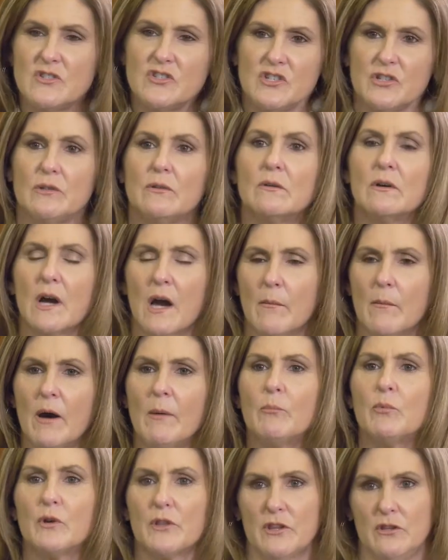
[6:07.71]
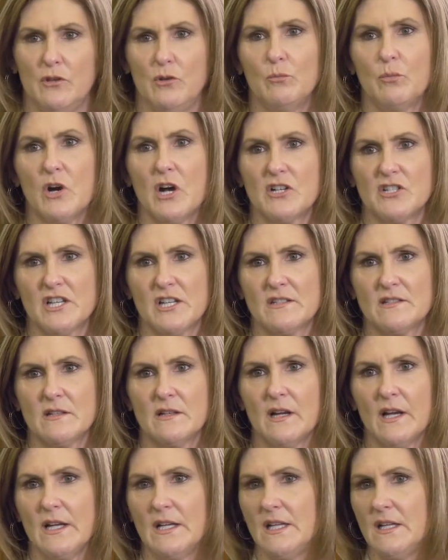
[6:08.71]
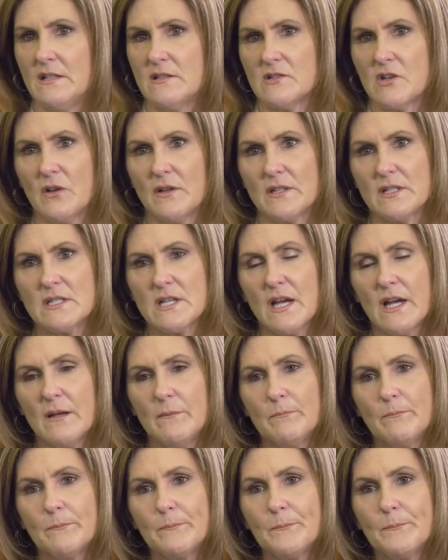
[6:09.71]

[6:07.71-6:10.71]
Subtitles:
to come up with new projects and ideas all the time.